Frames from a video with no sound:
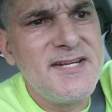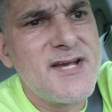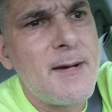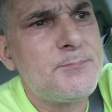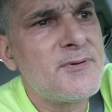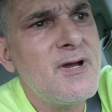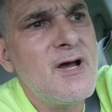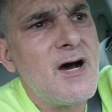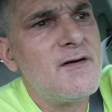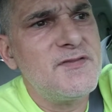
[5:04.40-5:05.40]
Depp
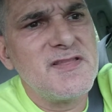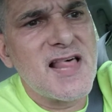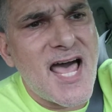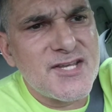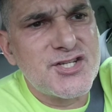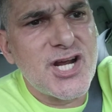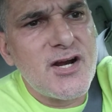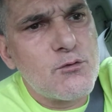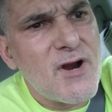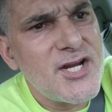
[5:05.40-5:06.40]
of the last
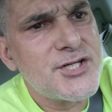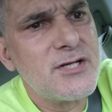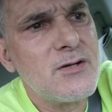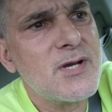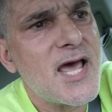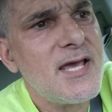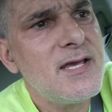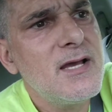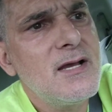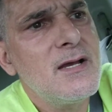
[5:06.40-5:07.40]
generation. Okay,
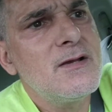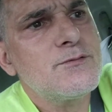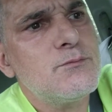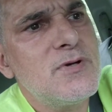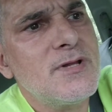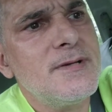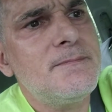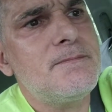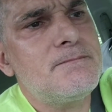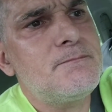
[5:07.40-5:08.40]
he's really
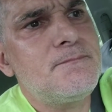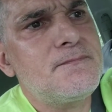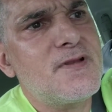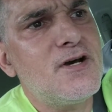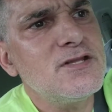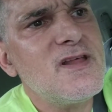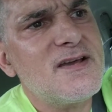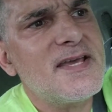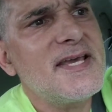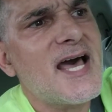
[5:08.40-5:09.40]

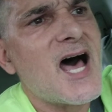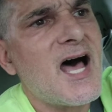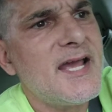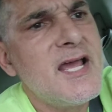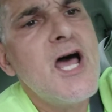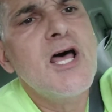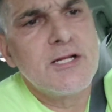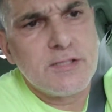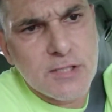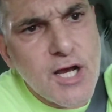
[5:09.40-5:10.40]
good-looking guy.
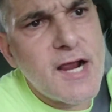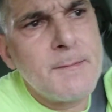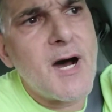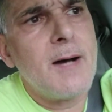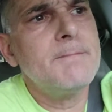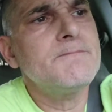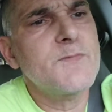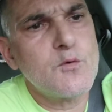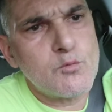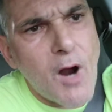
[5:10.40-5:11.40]
Look him up.
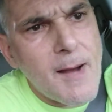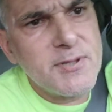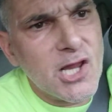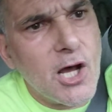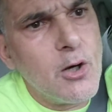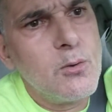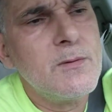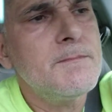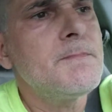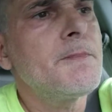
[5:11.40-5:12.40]
Rob Lowe.
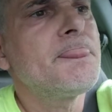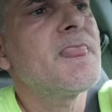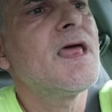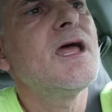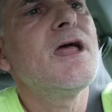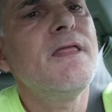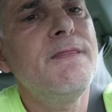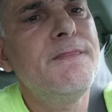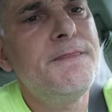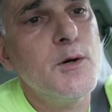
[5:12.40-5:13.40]

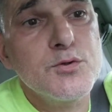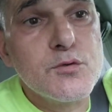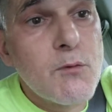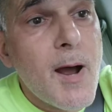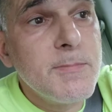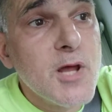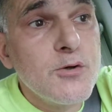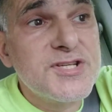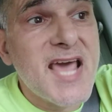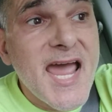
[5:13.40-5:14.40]
There was a Rob Lowe
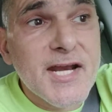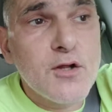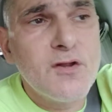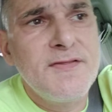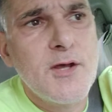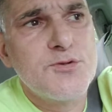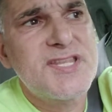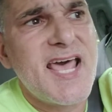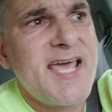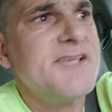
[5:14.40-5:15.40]
scandal in those
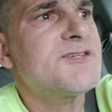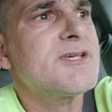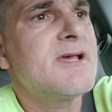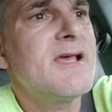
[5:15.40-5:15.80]
days.